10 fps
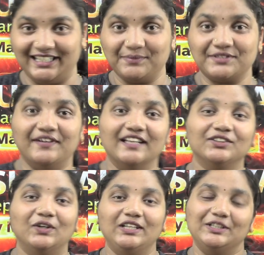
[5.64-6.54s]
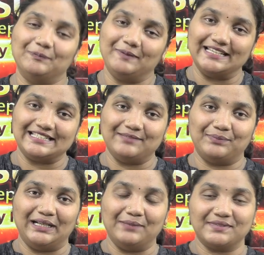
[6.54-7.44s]
themes, one goal, UPSC
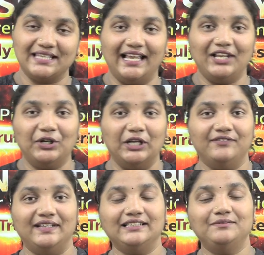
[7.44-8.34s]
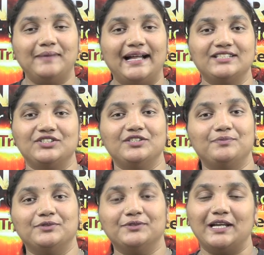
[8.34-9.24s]
Prelims. Hello all, welcome back to the
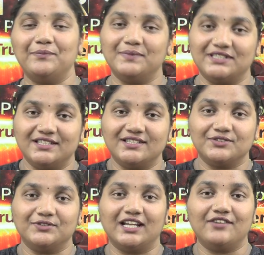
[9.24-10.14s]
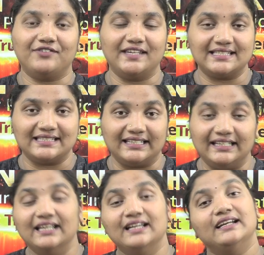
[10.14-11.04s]
program Mission Surya Phase
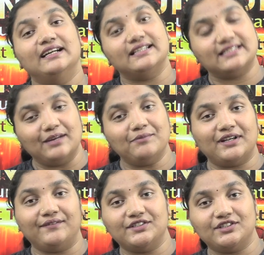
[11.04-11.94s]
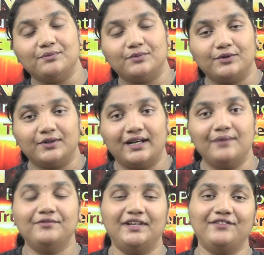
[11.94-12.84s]
3, a STEM revision
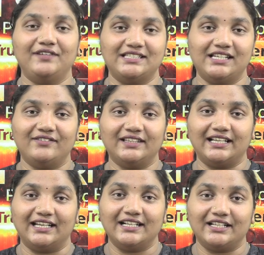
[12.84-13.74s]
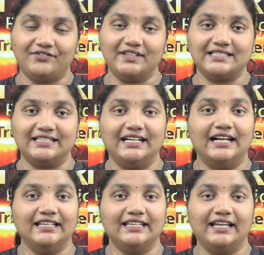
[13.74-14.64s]
program where we deal with current affairs
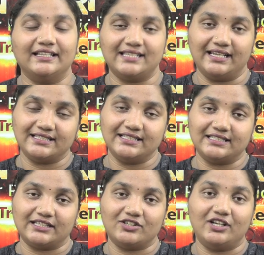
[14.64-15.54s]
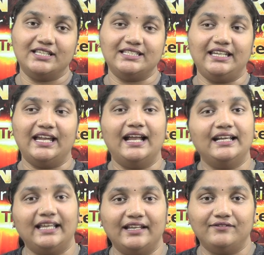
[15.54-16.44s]
regarding science and technology
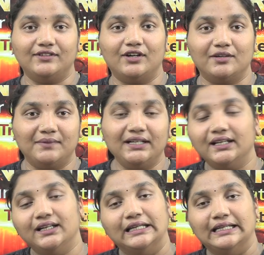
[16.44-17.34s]
and environment